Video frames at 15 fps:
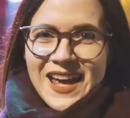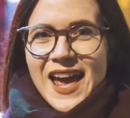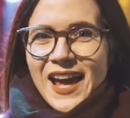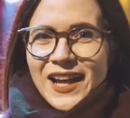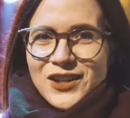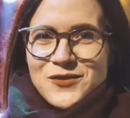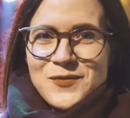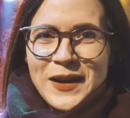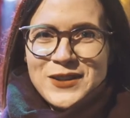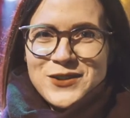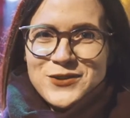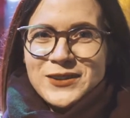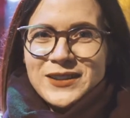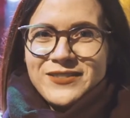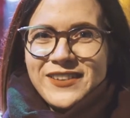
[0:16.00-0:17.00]
Hello my
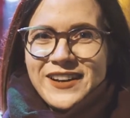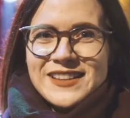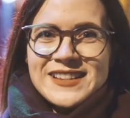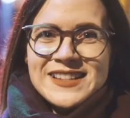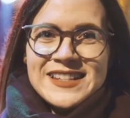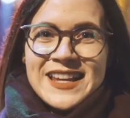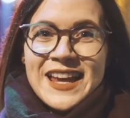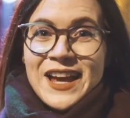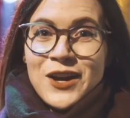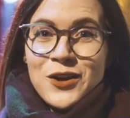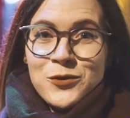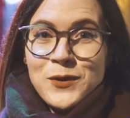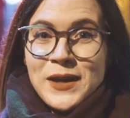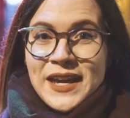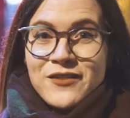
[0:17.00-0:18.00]
noodle friends!
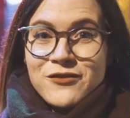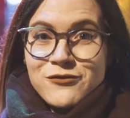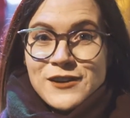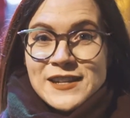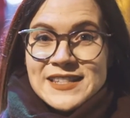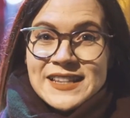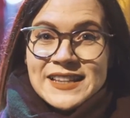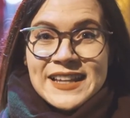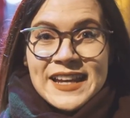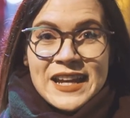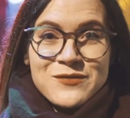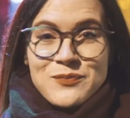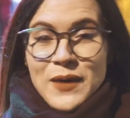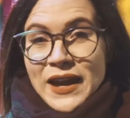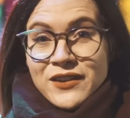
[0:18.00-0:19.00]
We have recently
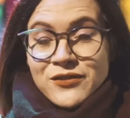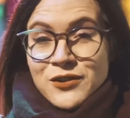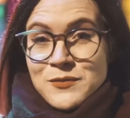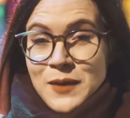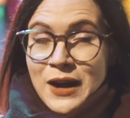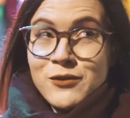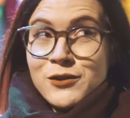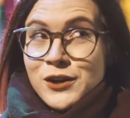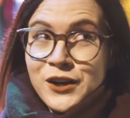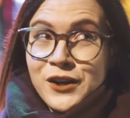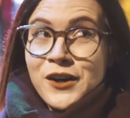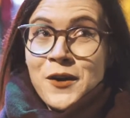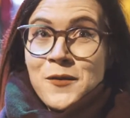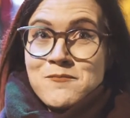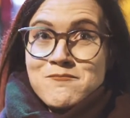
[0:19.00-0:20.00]
come back from our